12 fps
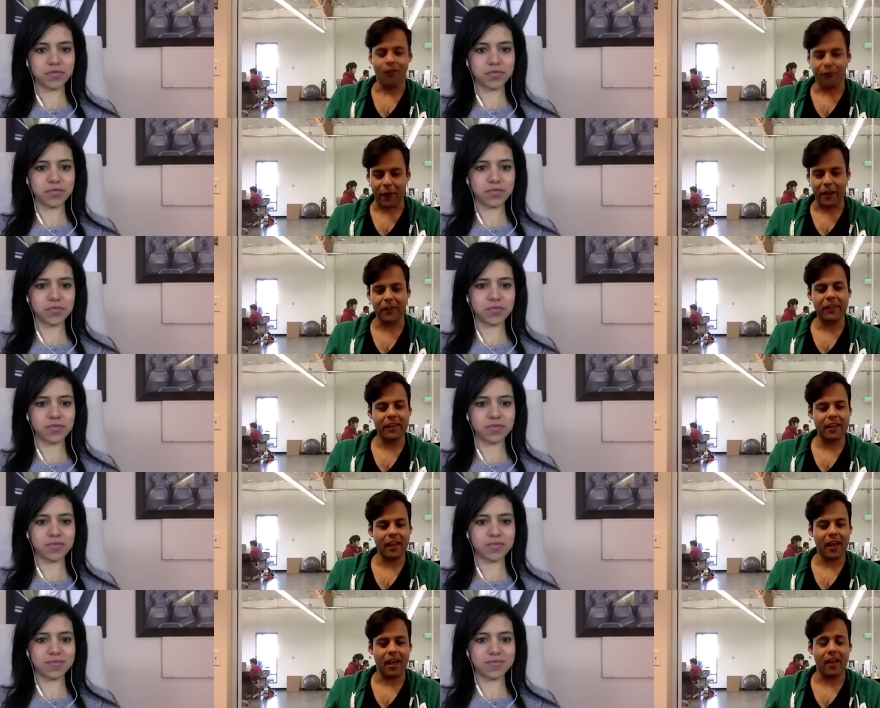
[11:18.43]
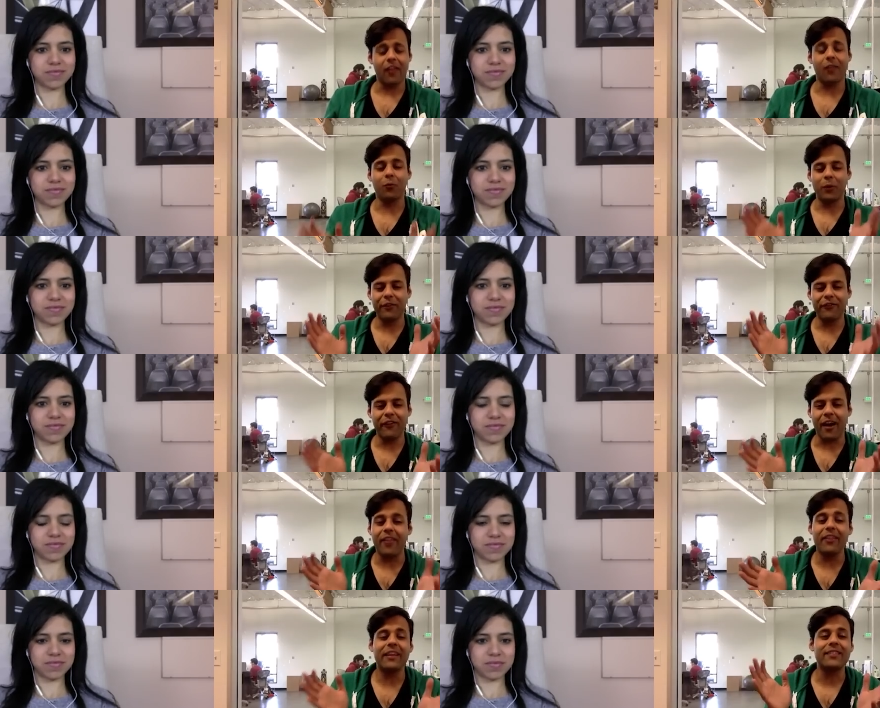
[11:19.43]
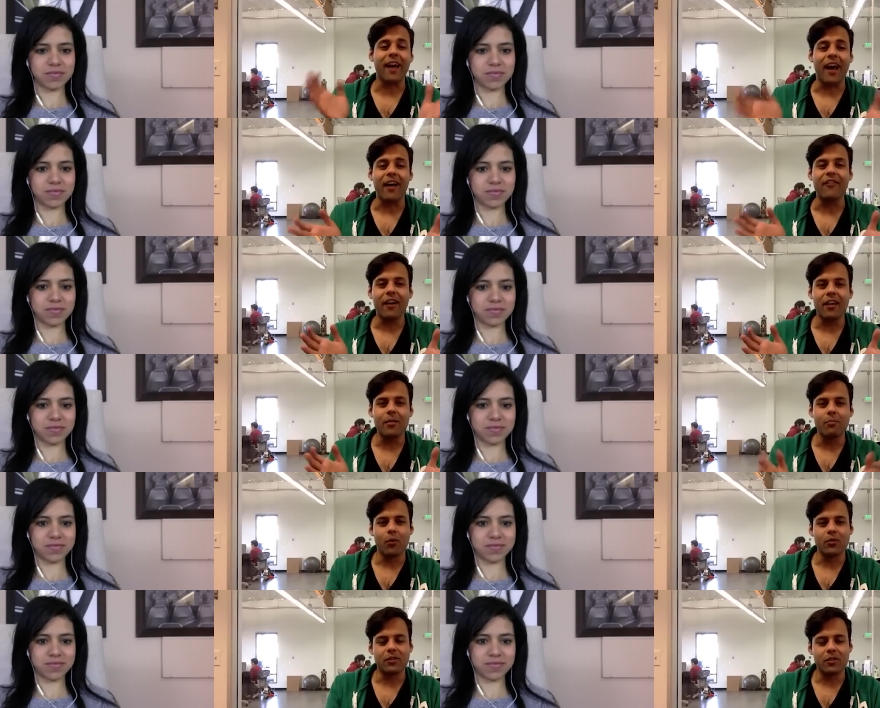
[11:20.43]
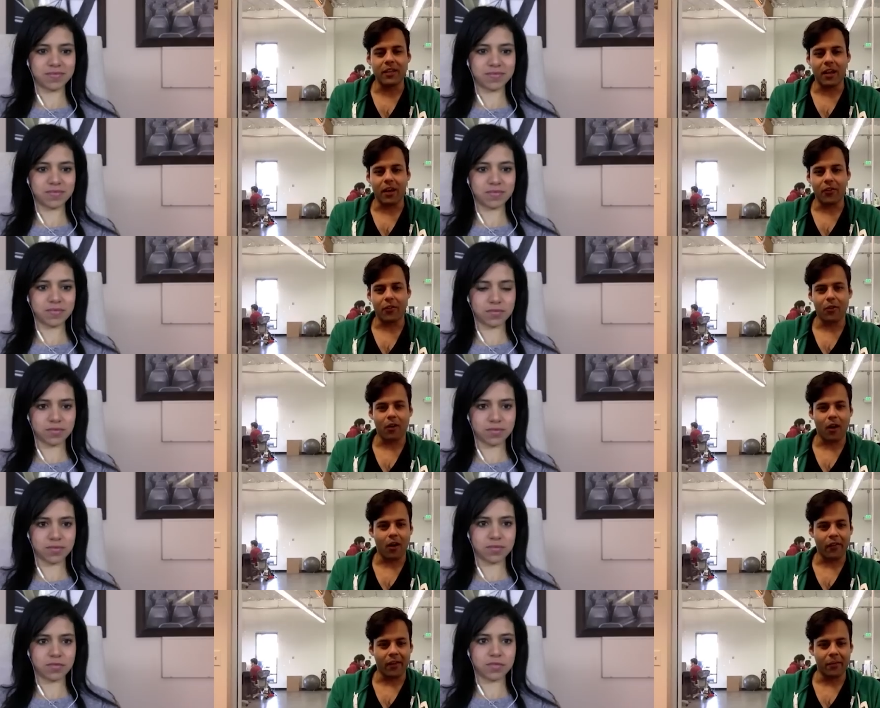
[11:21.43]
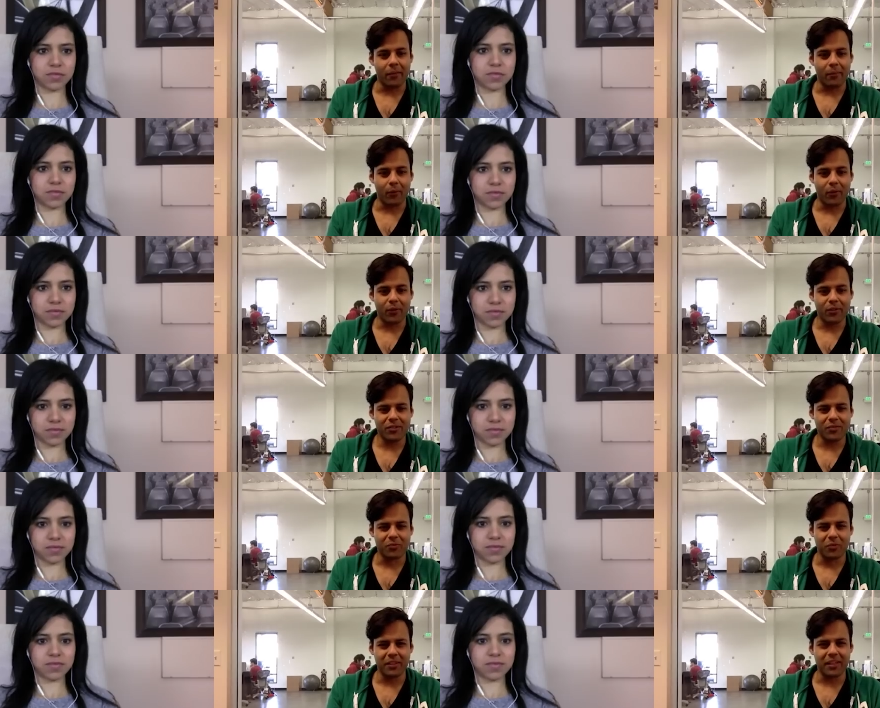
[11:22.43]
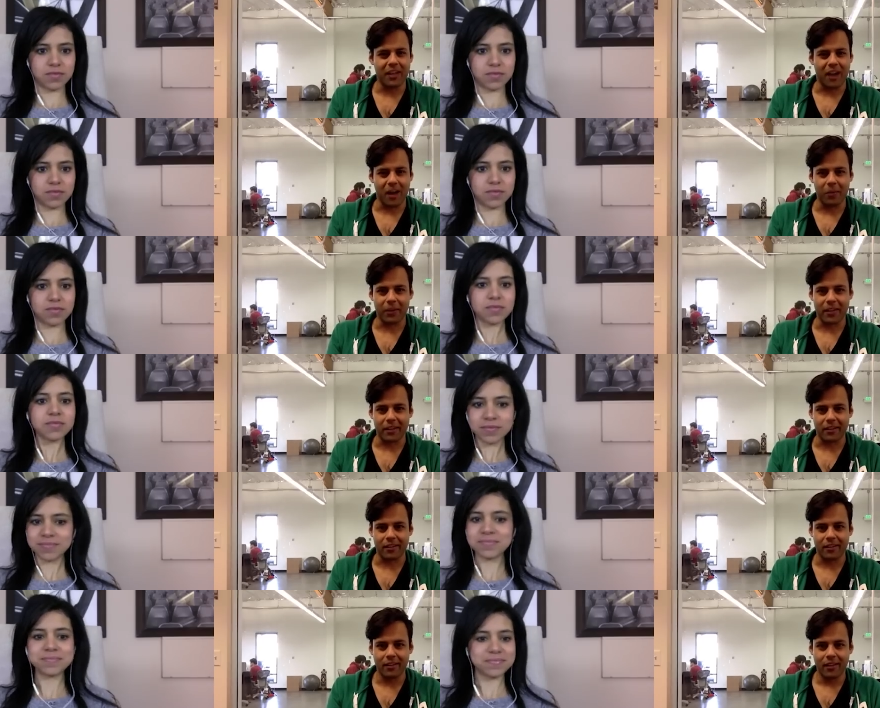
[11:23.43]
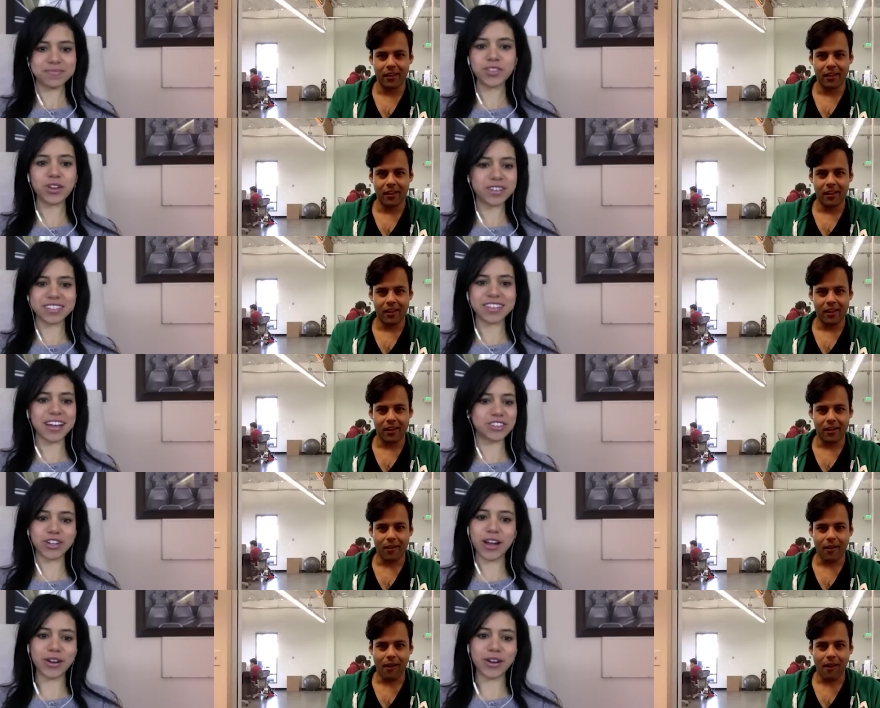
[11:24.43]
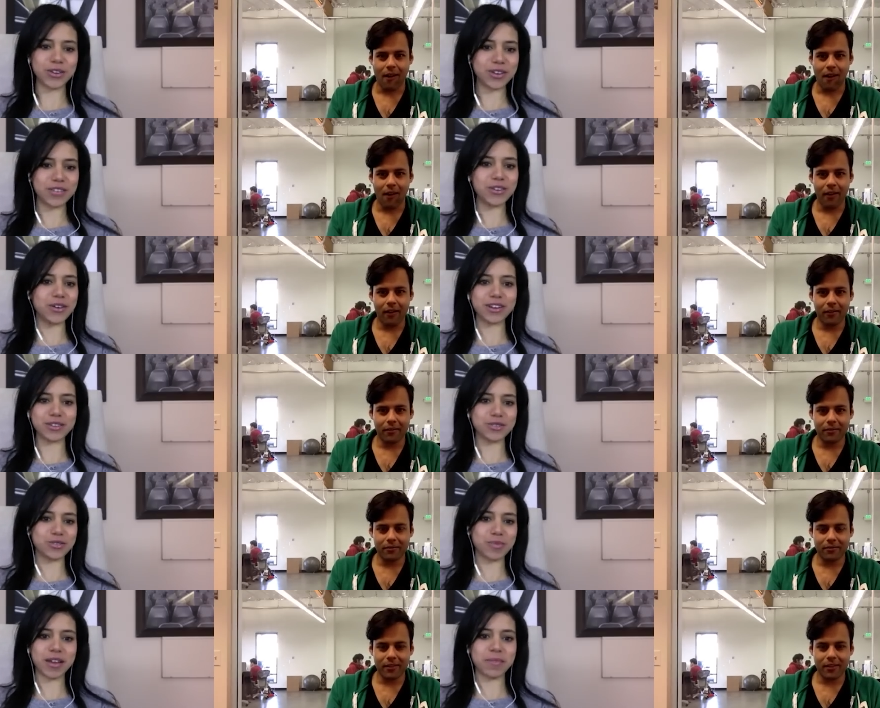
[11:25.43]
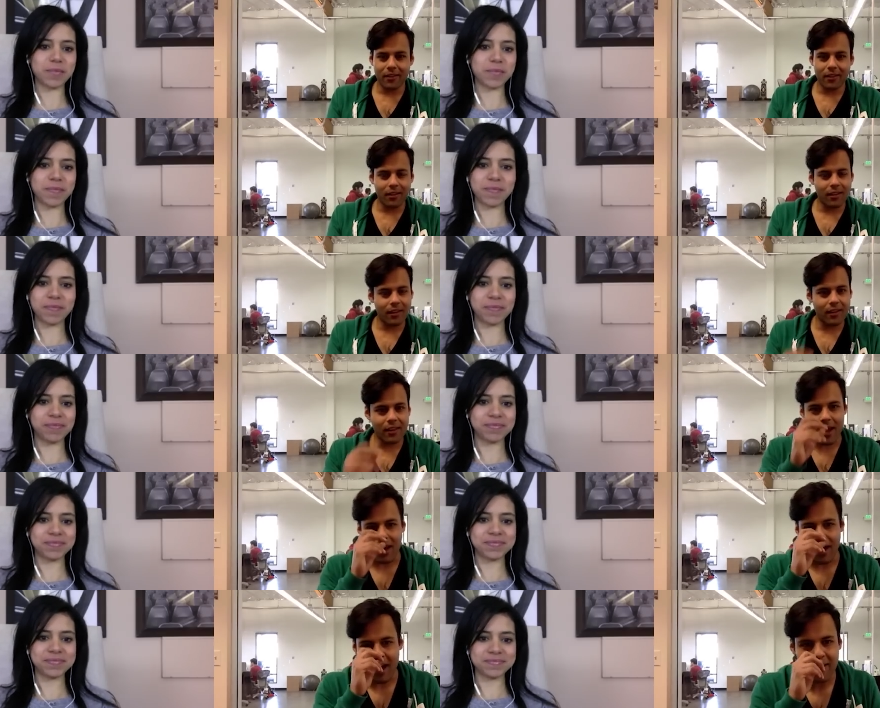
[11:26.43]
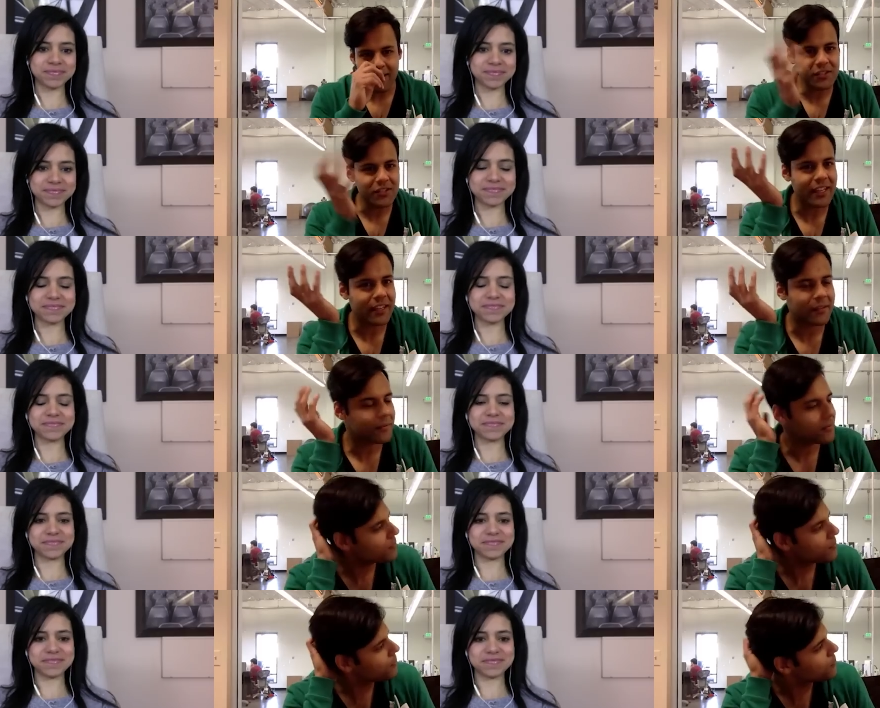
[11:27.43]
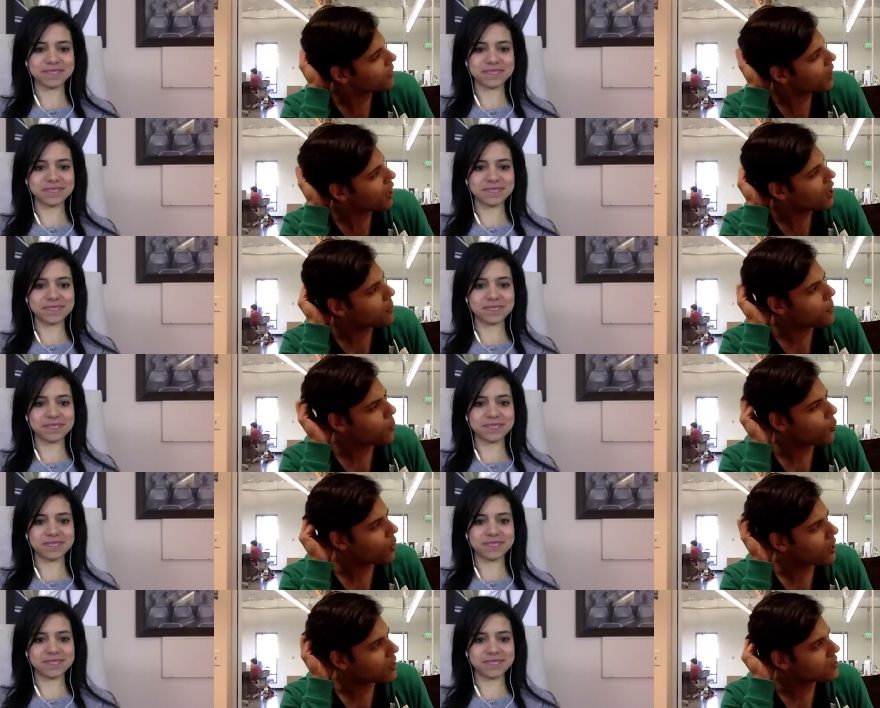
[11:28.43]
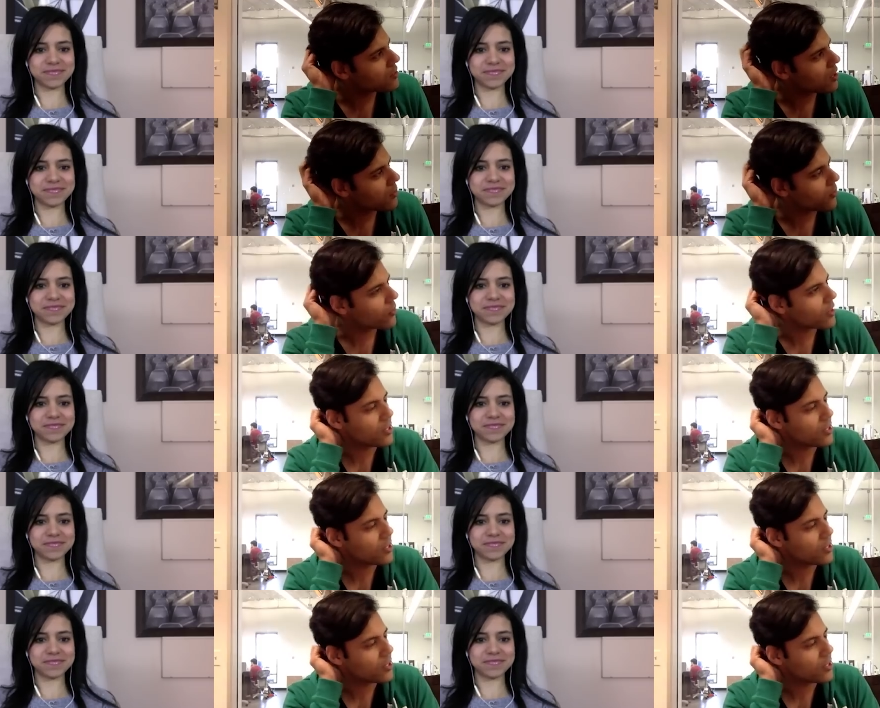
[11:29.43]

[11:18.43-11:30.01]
Speaker 1: frankly, at least I find most of the other online brokerages really complicated.
Speaker 2: They're a disaster. I don't even know how to use mine.
Speaker 1: Yeah, I just
Speaker 2: like,
Speaker 1: I remember when I signed up for